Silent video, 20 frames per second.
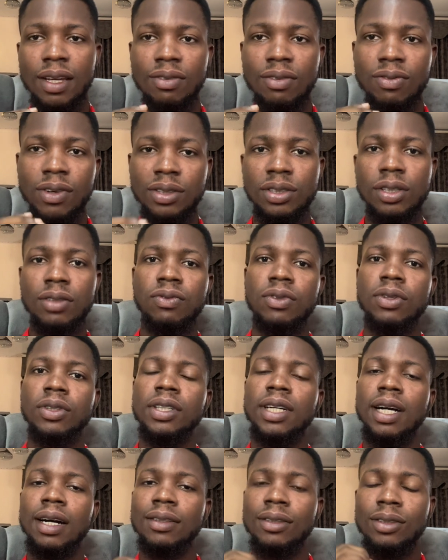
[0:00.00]
First of all, you
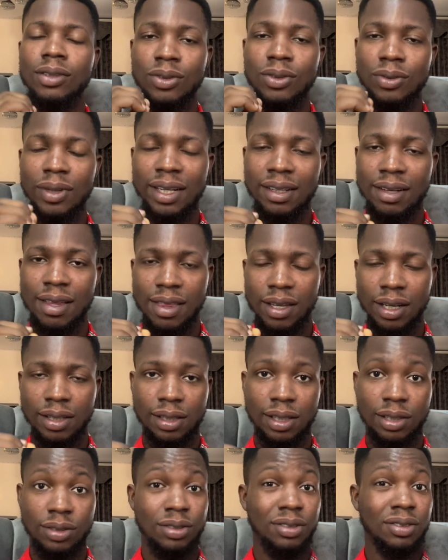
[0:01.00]
cannot do anything
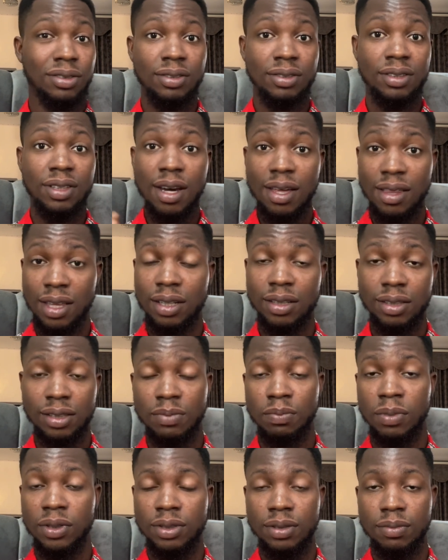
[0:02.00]
that you don't think is
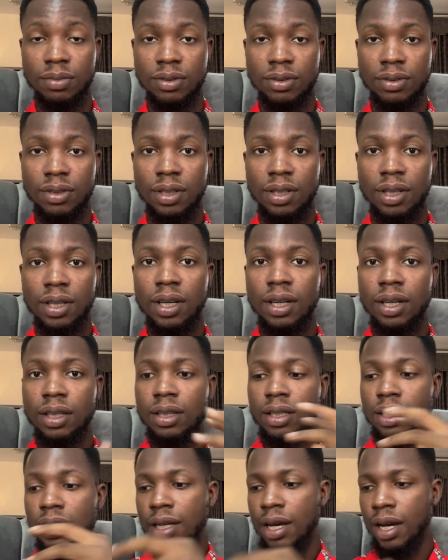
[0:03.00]
possible.
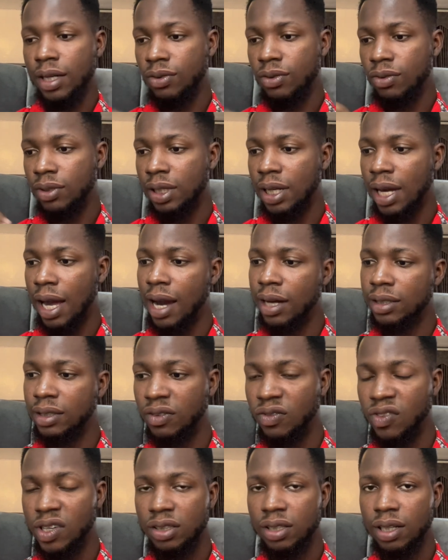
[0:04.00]
The next one that I
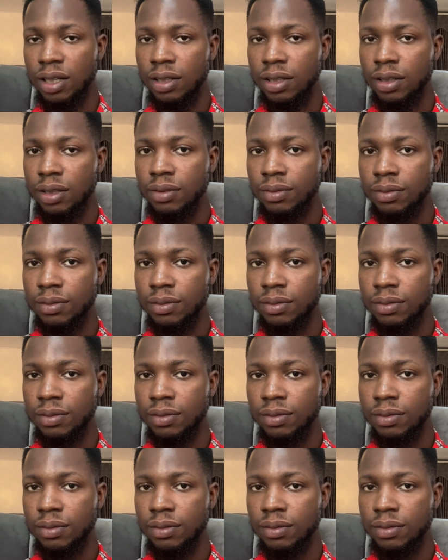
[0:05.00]
activated